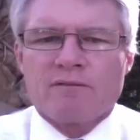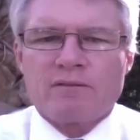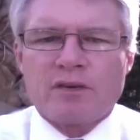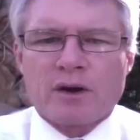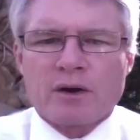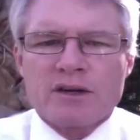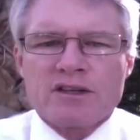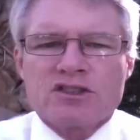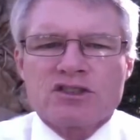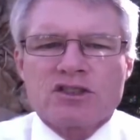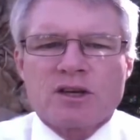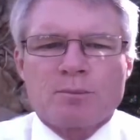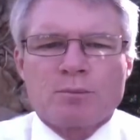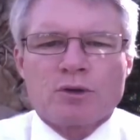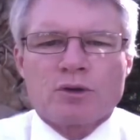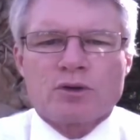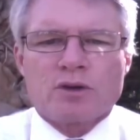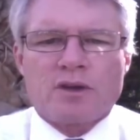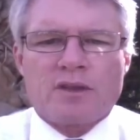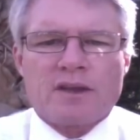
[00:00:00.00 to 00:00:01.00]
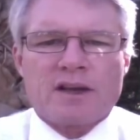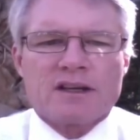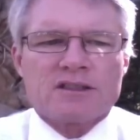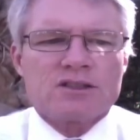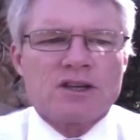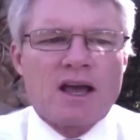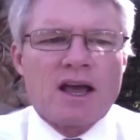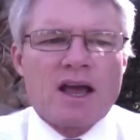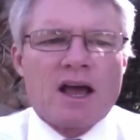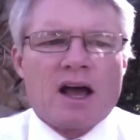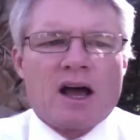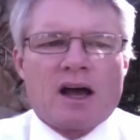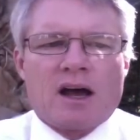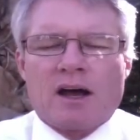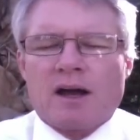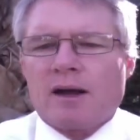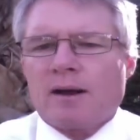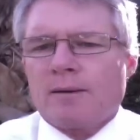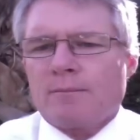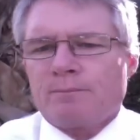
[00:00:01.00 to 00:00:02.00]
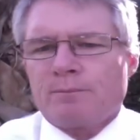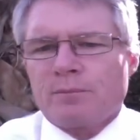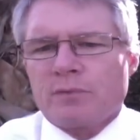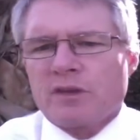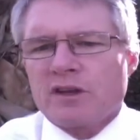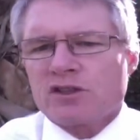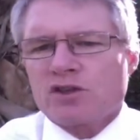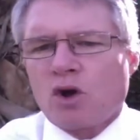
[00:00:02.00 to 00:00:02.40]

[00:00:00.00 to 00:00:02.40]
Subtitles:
very similar to this. This